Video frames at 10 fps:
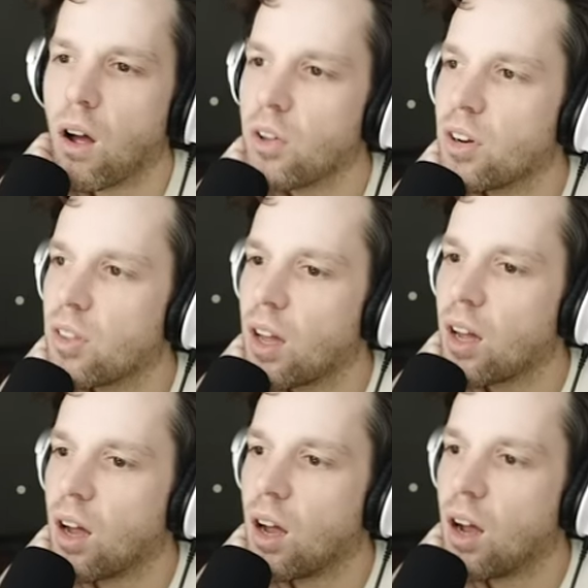You hear that?
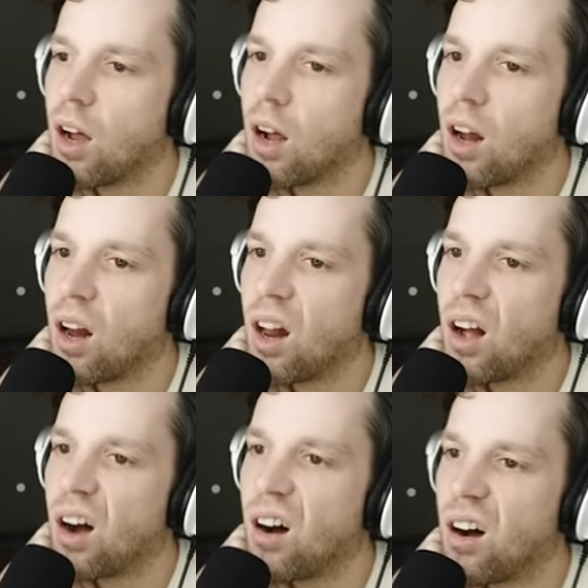
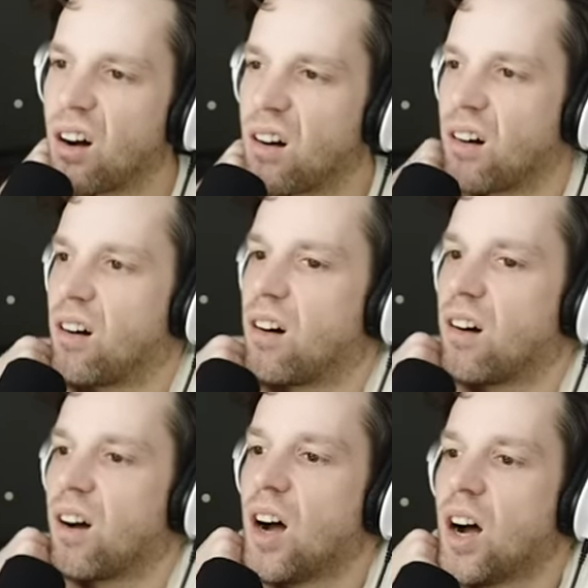
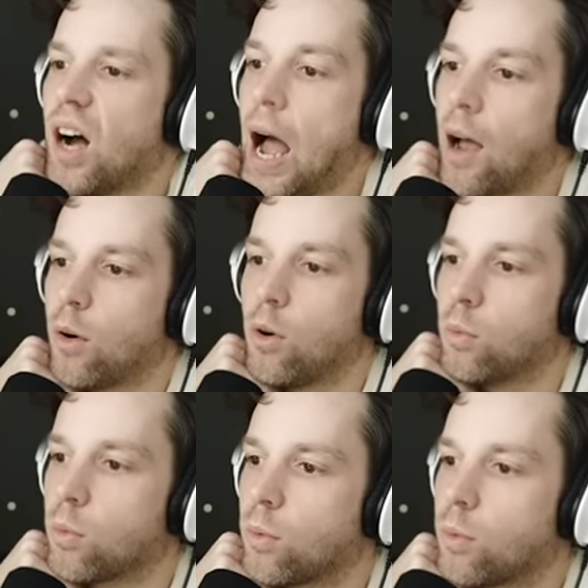Oh. Uh, ooh,
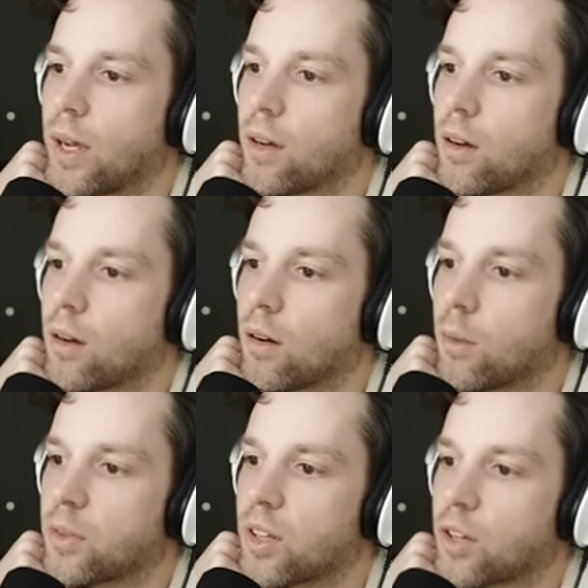wait,
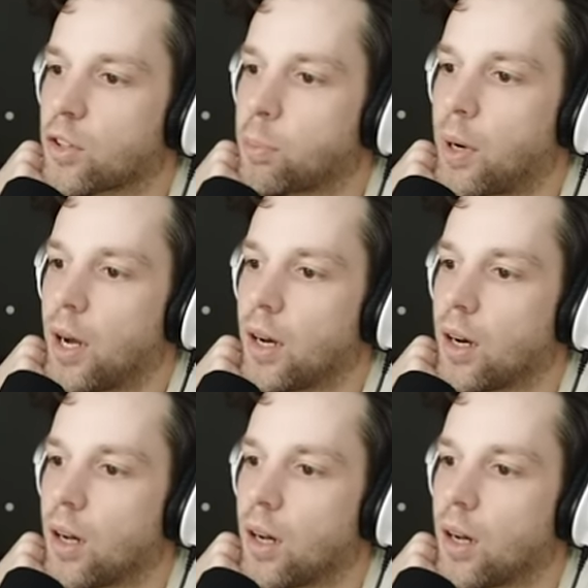was that a spot?